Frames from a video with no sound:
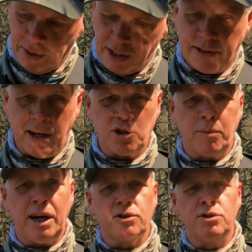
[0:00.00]
and it takes
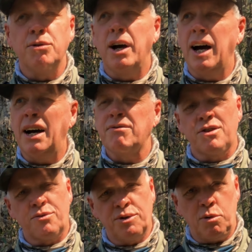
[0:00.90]
about 2.5 to
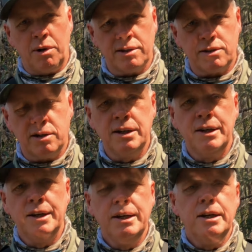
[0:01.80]
3 minutes to
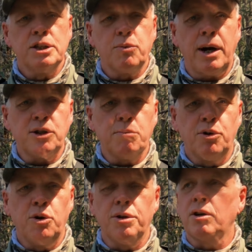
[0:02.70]
actually
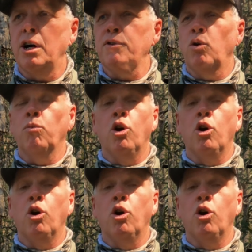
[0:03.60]
brew the coffee, or